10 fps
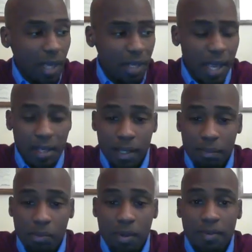they
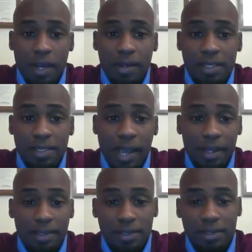employ various
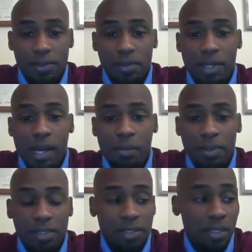tactics to
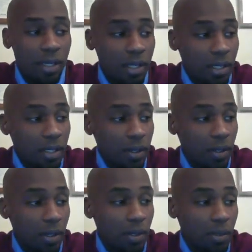accomplish their
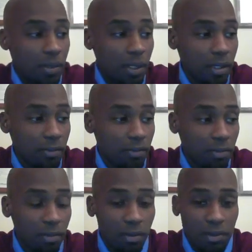goal of
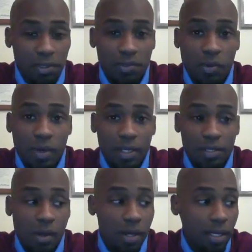destroying
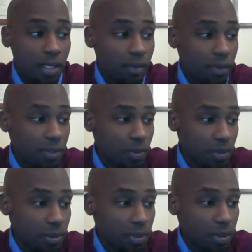targeted
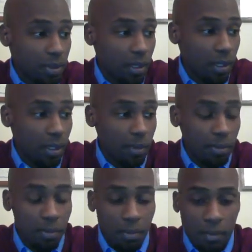individuals.
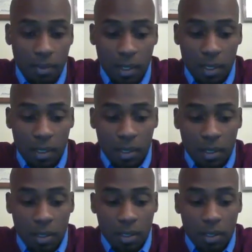
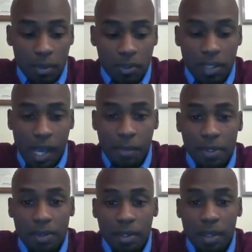The most
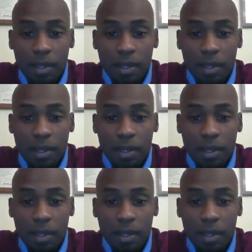common